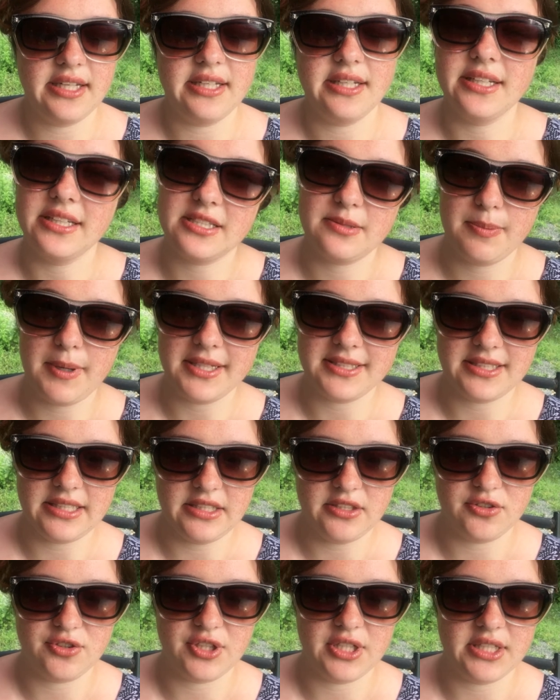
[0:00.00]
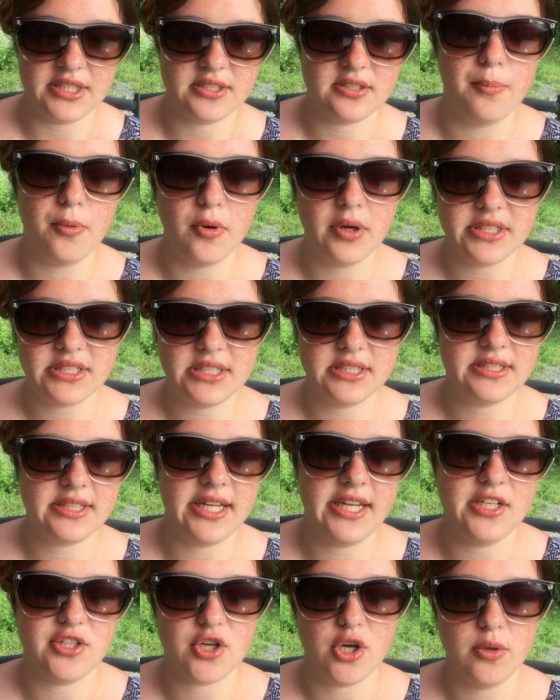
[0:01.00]
in his best interest. Boys his
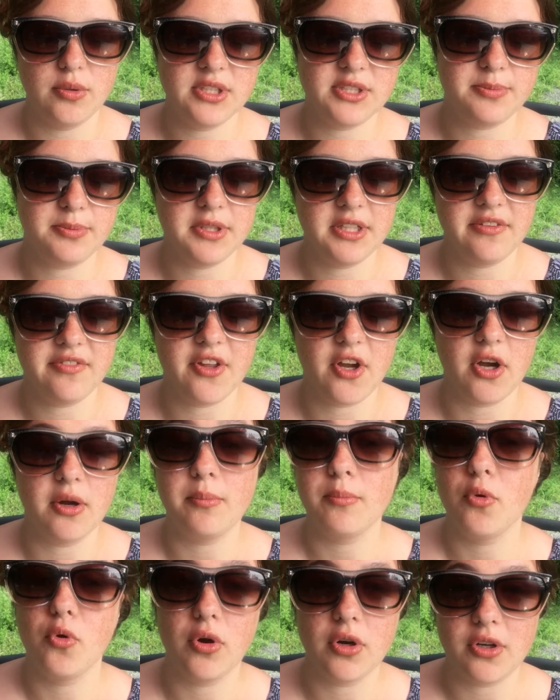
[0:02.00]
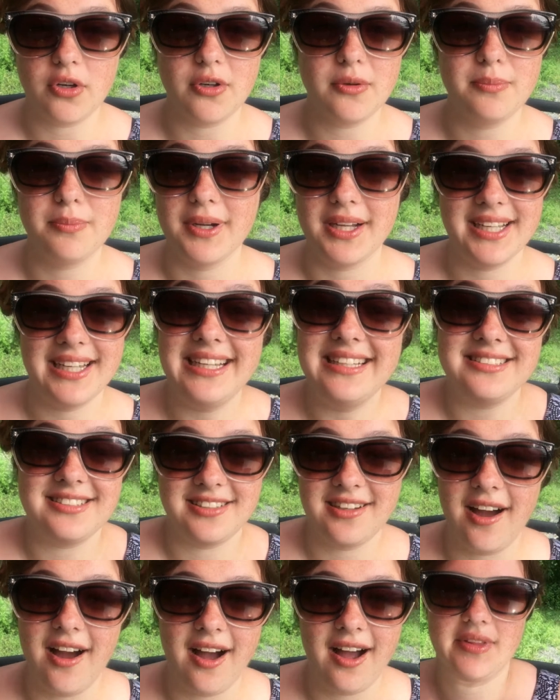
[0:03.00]
age always believe they're immortal, but he's
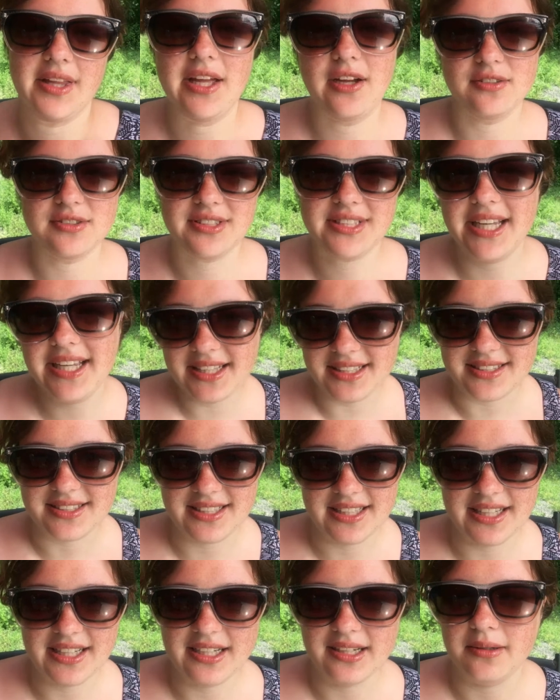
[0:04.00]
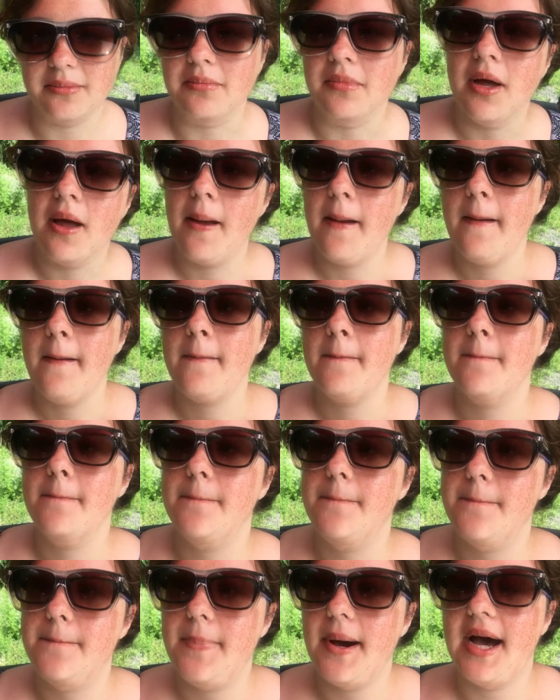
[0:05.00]
not. They don't say this to him,
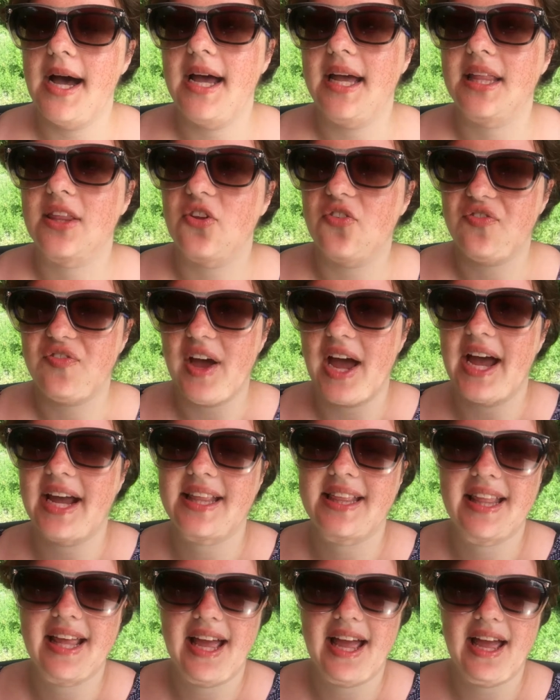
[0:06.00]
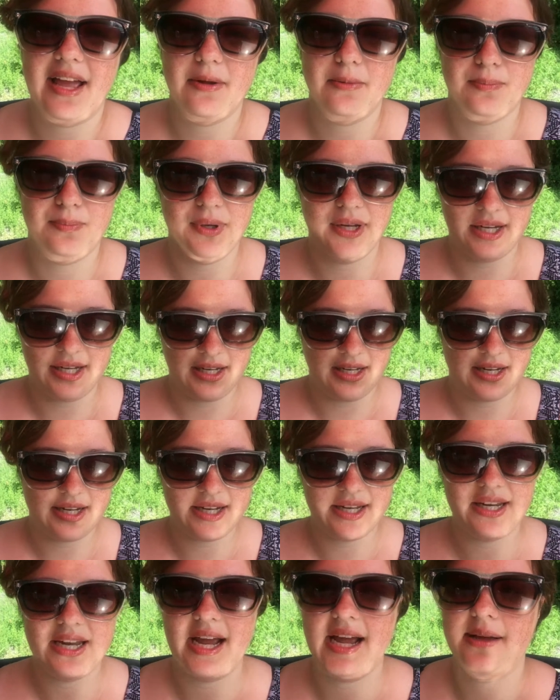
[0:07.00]
but the fact that being
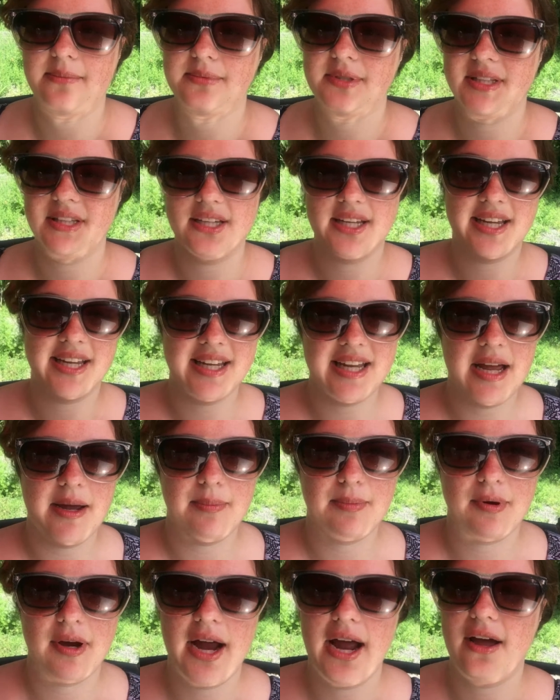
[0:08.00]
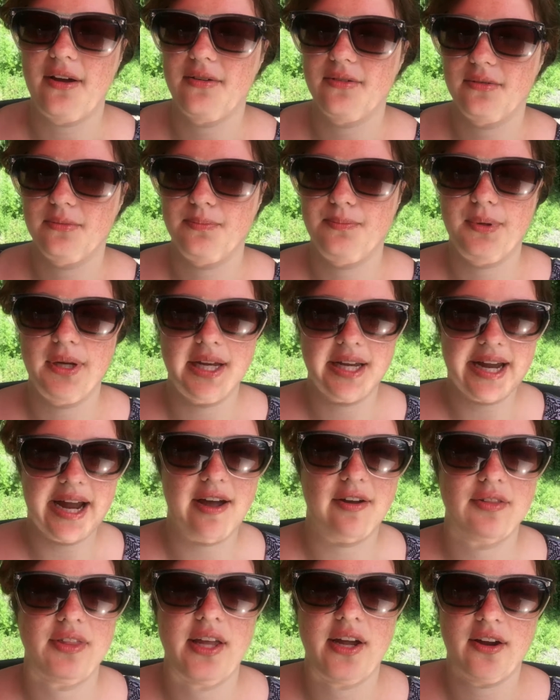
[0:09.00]
kidnapped and the kidnapper out being
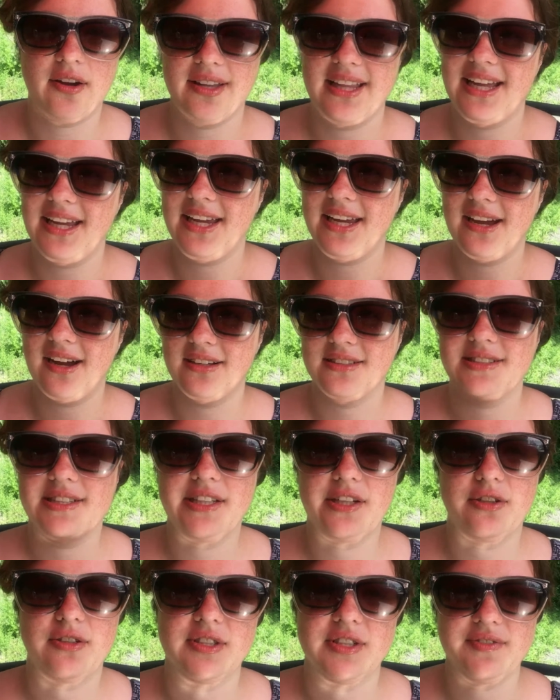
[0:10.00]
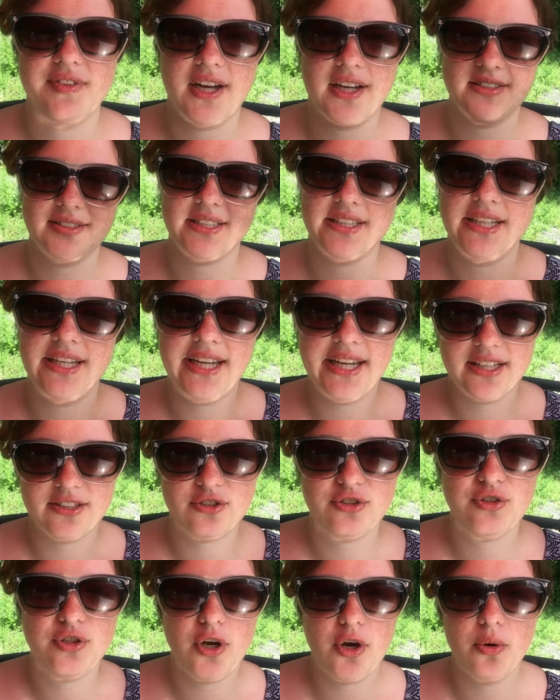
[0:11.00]
out there and that he constantly goes to Valentine. He
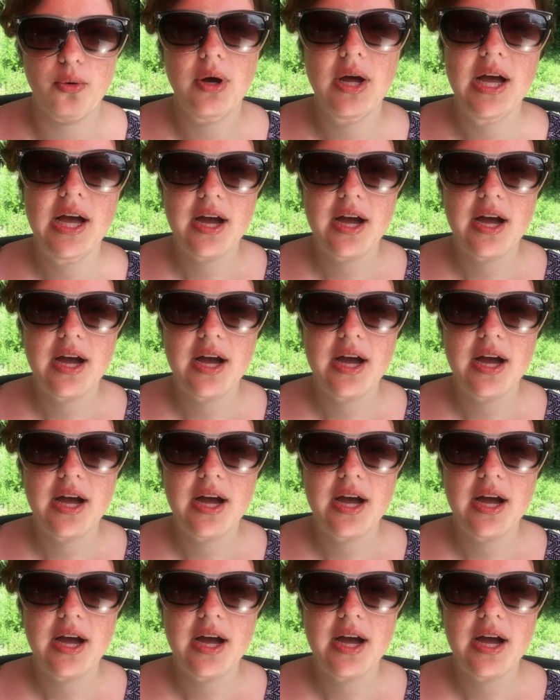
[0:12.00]
has no